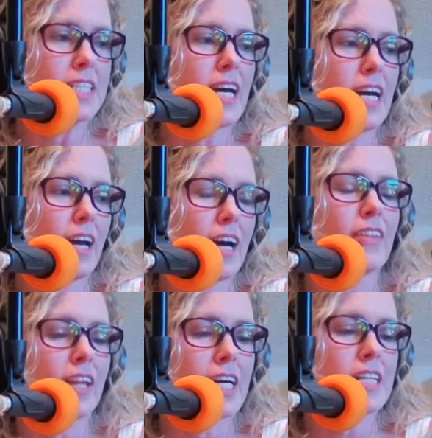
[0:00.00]
Wednesday
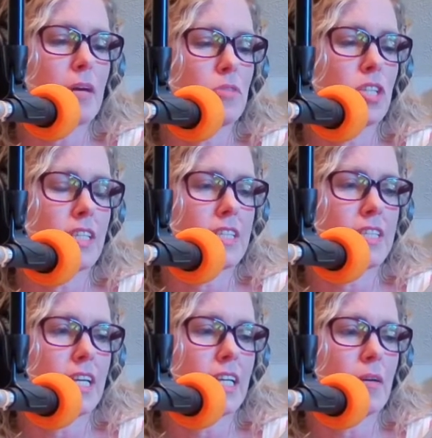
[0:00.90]
night, the last time she had
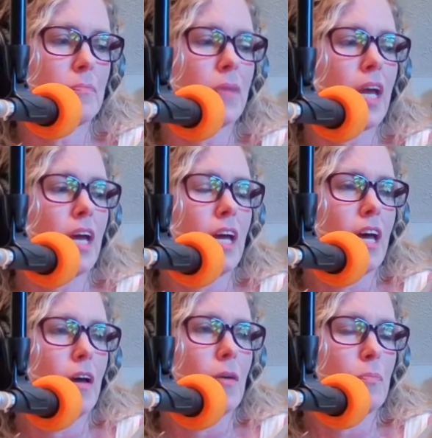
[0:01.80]
seen him
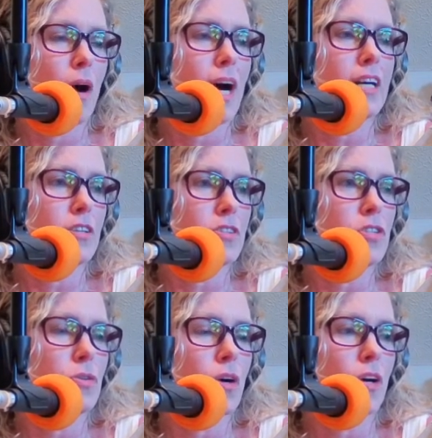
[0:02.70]
prior
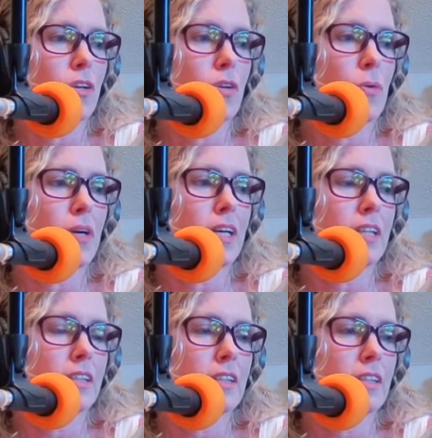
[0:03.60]
to her
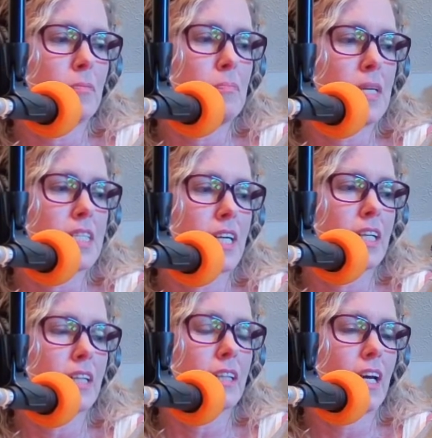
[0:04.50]
going
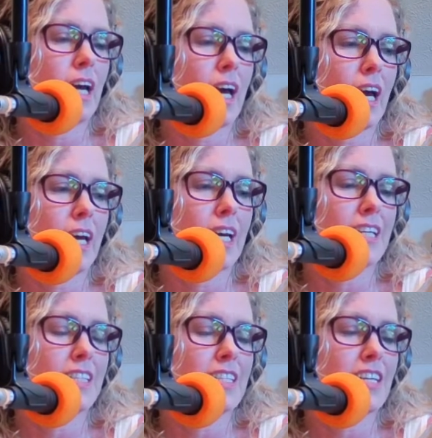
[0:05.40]
missing.
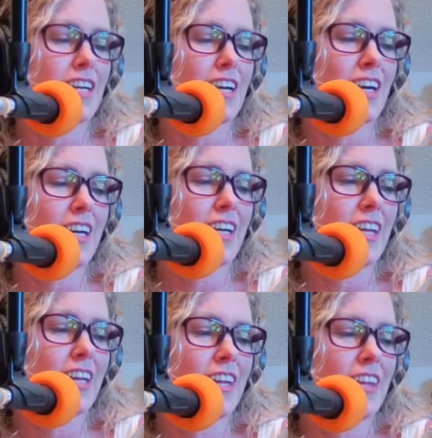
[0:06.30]
And
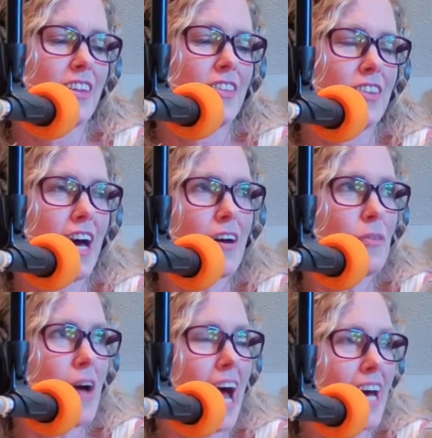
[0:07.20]

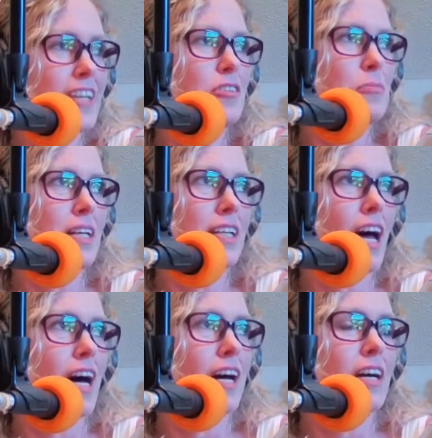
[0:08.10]
that had to be a
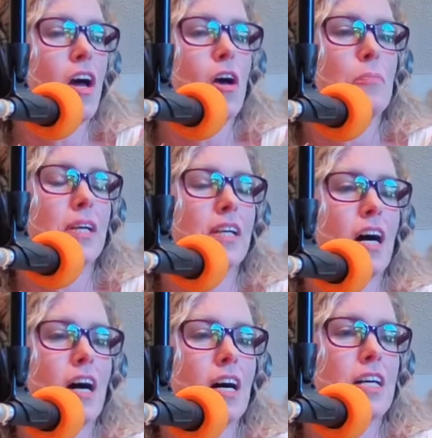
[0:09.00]
lie
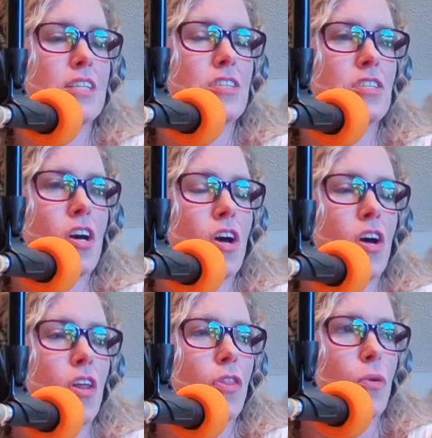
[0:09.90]
because
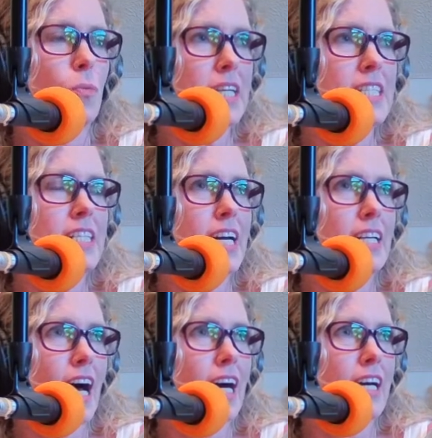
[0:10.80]
the
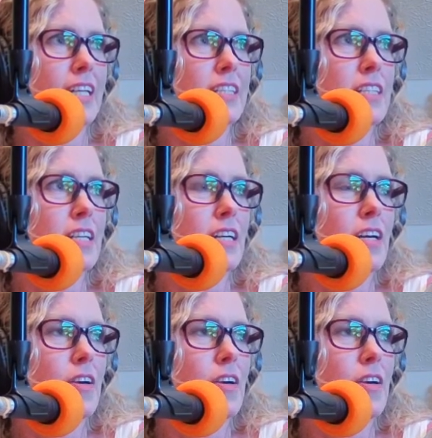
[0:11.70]
Wednesday night,